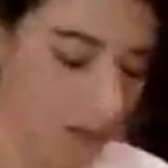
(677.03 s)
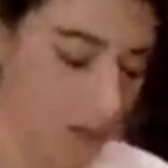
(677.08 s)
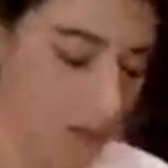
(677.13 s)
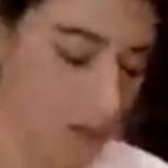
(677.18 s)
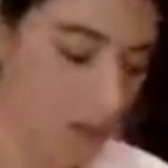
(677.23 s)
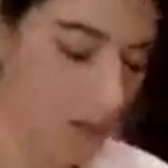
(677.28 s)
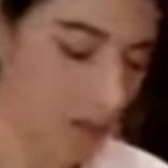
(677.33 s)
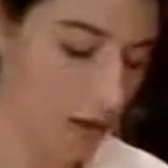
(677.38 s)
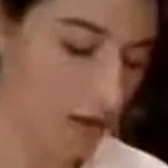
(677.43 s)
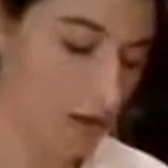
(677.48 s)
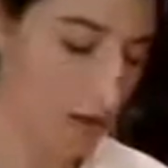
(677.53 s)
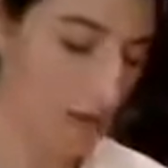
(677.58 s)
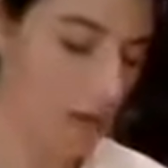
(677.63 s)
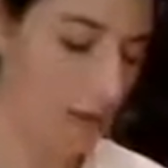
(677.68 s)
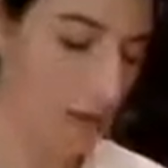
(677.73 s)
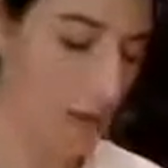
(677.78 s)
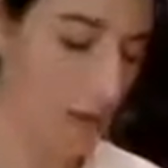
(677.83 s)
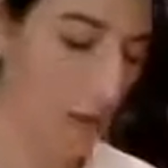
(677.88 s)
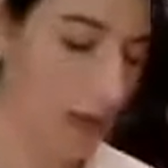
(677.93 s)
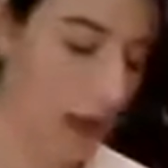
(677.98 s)
the
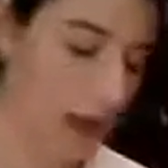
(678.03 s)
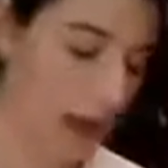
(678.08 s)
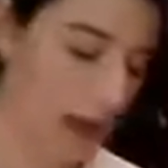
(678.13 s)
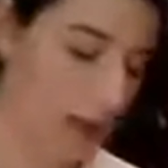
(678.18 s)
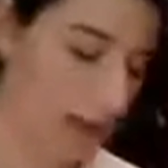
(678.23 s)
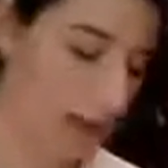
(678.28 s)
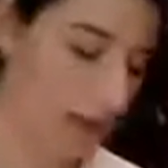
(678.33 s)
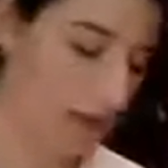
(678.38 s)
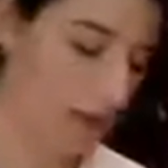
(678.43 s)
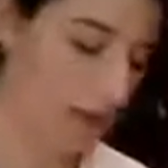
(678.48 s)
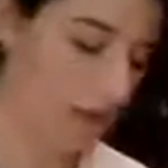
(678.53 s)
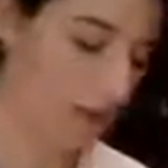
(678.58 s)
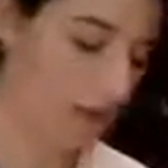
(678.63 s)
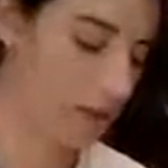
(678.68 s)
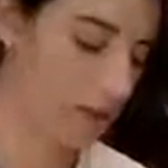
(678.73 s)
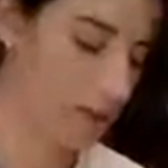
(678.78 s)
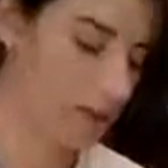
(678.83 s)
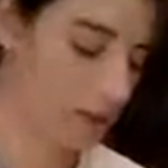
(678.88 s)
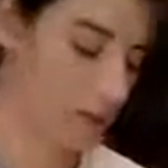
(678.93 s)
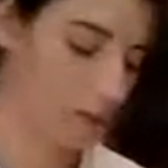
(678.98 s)
less
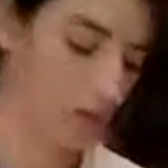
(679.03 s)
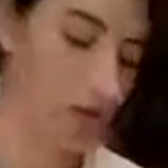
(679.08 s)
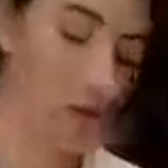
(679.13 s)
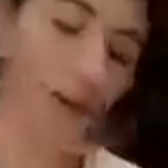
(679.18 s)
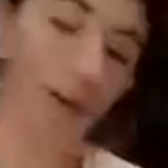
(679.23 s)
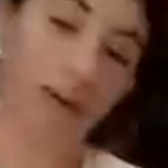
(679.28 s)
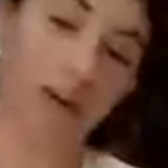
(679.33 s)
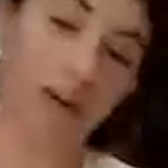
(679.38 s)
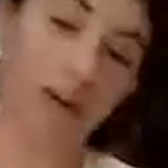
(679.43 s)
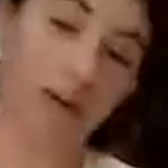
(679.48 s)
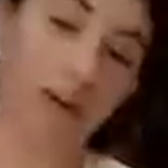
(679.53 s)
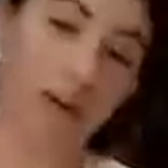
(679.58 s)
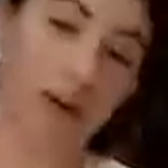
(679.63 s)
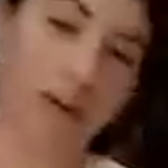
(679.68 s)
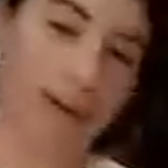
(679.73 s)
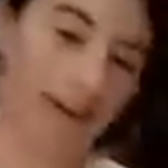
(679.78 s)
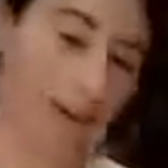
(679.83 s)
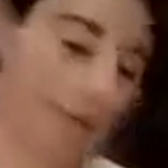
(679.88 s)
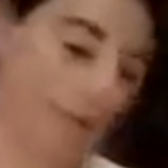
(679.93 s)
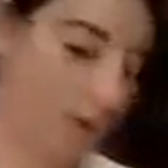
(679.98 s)
you're going to cry
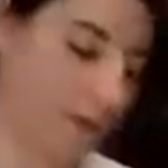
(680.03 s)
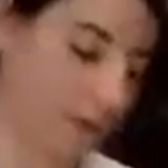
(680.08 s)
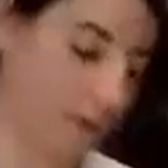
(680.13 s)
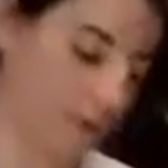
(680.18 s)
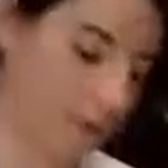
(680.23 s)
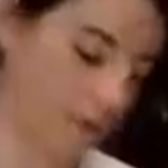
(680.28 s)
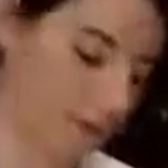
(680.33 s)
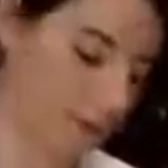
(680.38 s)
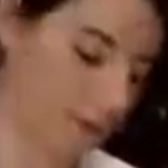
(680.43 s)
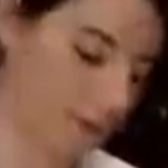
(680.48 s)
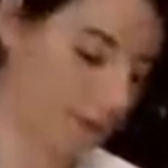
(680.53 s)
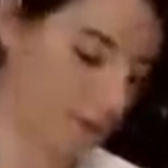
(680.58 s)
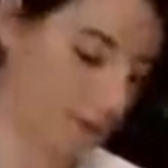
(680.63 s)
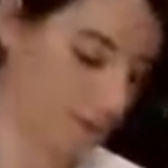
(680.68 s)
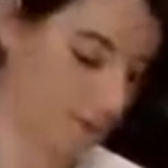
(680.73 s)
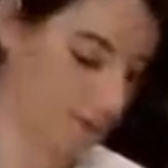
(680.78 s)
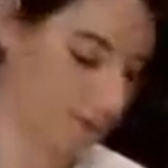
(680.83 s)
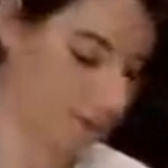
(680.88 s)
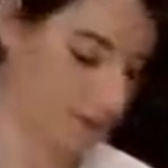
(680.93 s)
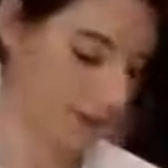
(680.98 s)
in the future.
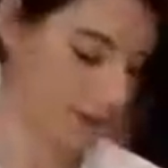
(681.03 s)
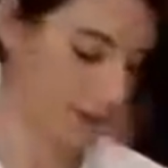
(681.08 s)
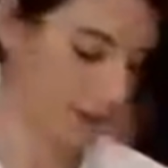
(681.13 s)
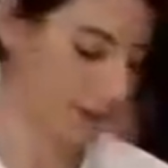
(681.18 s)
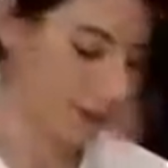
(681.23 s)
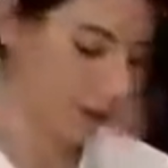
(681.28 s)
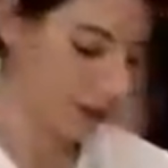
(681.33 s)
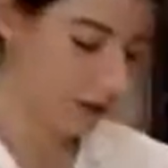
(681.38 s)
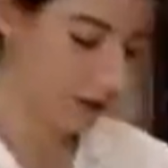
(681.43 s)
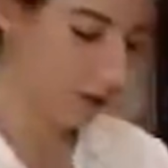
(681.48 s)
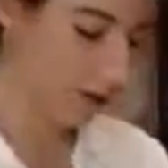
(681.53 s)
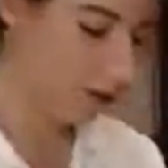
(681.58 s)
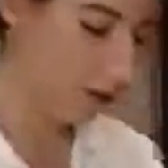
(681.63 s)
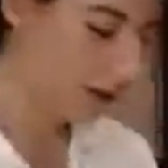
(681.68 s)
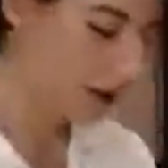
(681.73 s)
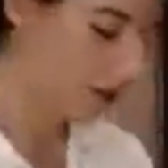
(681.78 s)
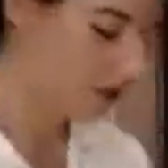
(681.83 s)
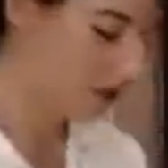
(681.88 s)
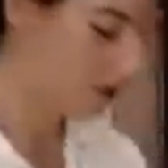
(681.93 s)
So here are